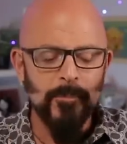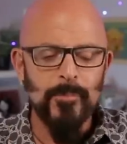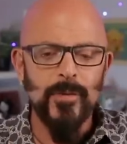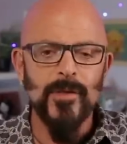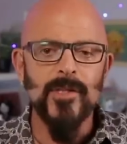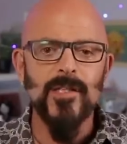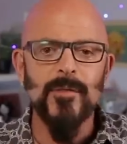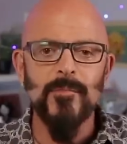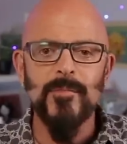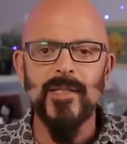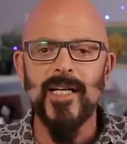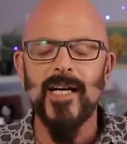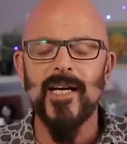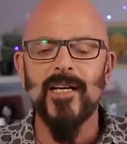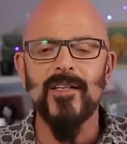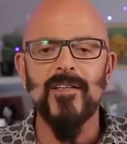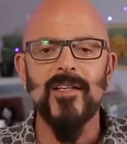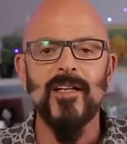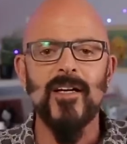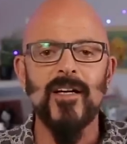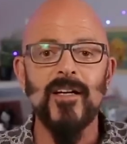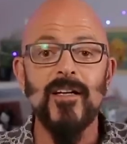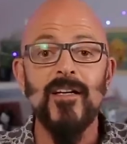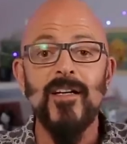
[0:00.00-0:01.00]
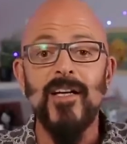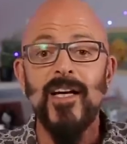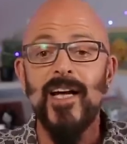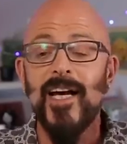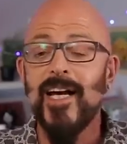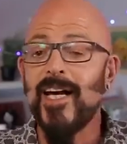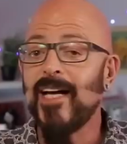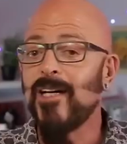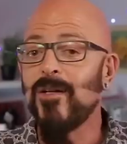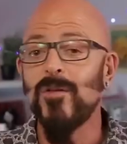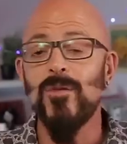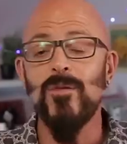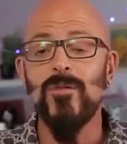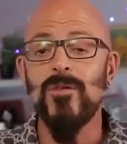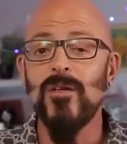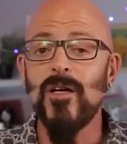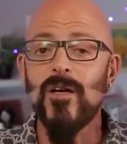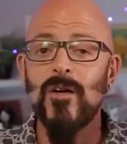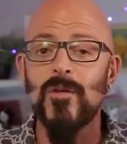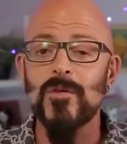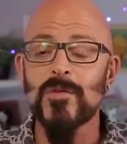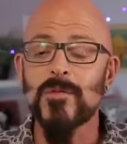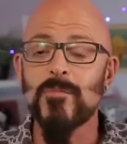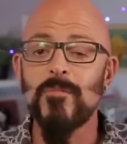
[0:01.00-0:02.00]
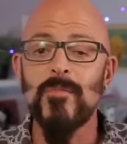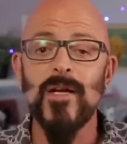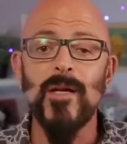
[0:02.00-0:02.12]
Put them down there, and who knows,